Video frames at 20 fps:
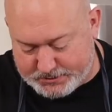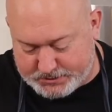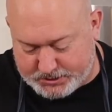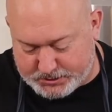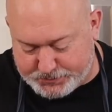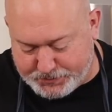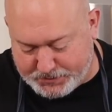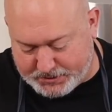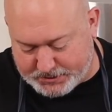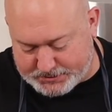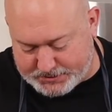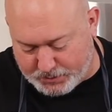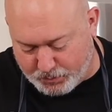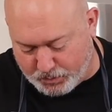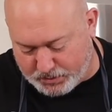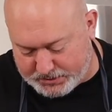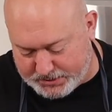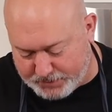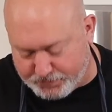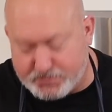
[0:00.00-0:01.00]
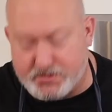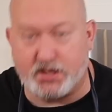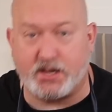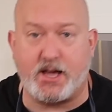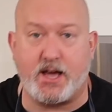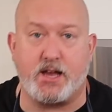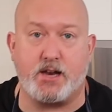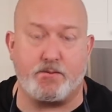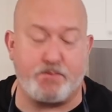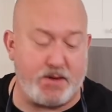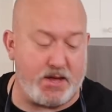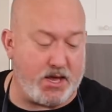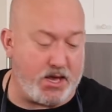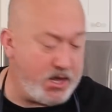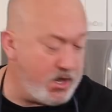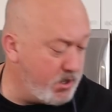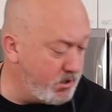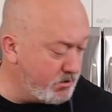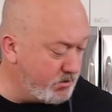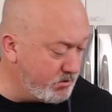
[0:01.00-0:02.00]
Just because I want them to kind of
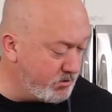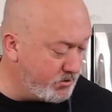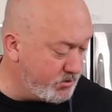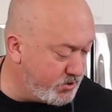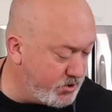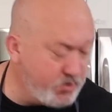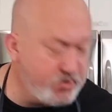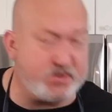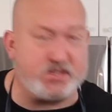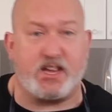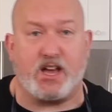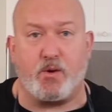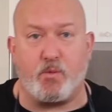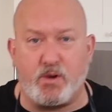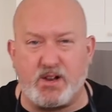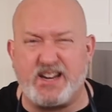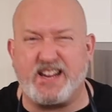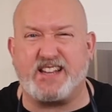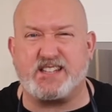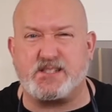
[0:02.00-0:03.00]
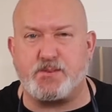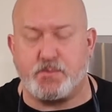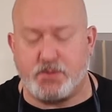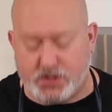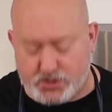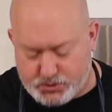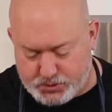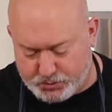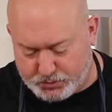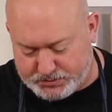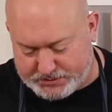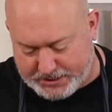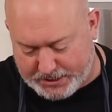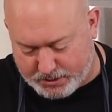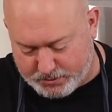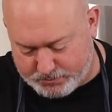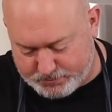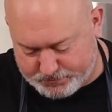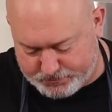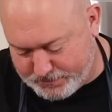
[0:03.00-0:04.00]
be juicy. I want to get some of the juice
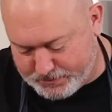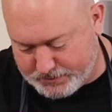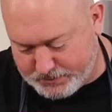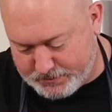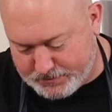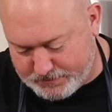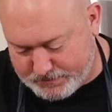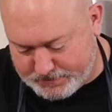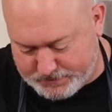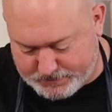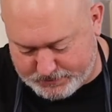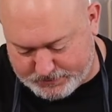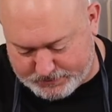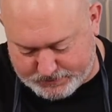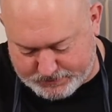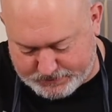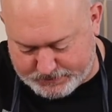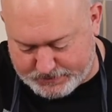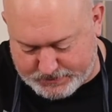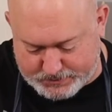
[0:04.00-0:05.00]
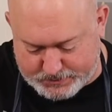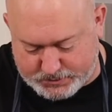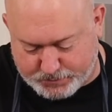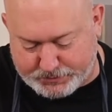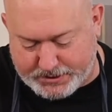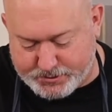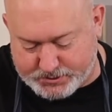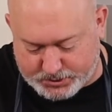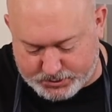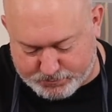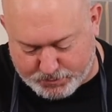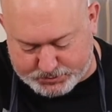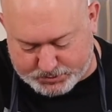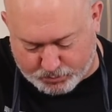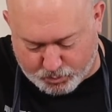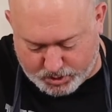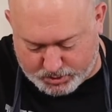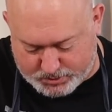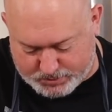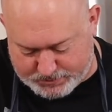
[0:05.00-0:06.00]
out. The blender's gonna do most of
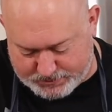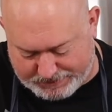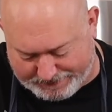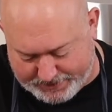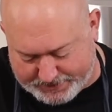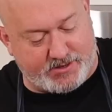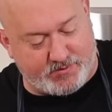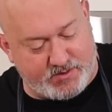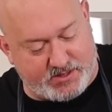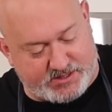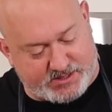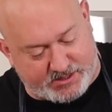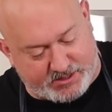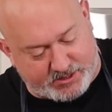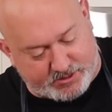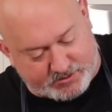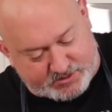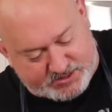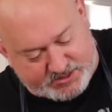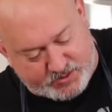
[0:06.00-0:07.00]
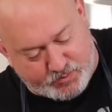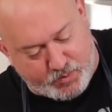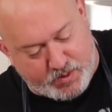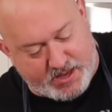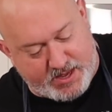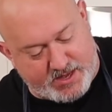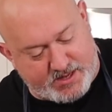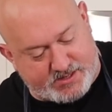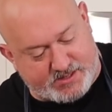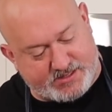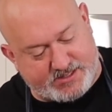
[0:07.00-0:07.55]
the work. Give this a little squeeze.